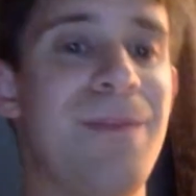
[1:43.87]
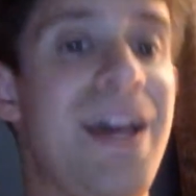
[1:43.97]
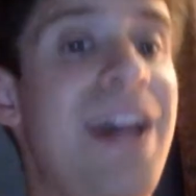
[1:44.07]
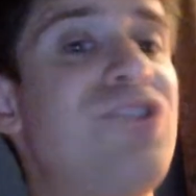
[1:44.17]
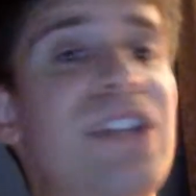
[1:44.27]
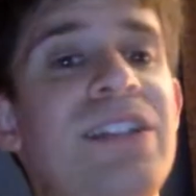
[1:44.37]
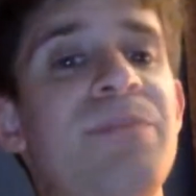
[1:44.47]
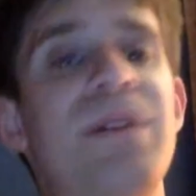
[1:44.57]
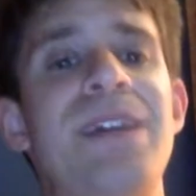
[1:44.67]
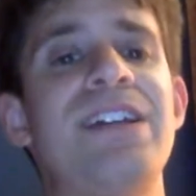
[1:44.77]
Edge ended
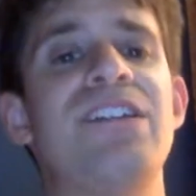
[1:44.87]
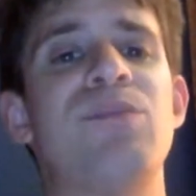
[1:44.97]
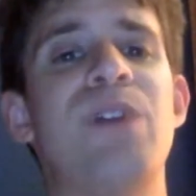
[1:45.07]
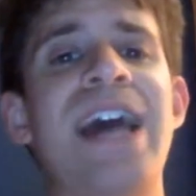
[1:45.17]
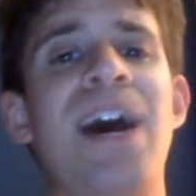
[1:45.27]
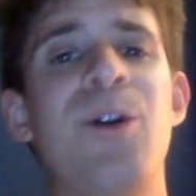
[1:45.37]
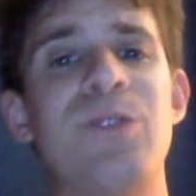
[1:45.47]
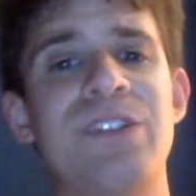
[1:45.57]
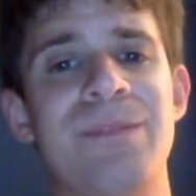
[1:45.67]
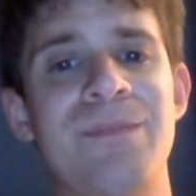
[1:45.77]
up making his way
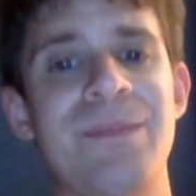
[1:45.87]
out.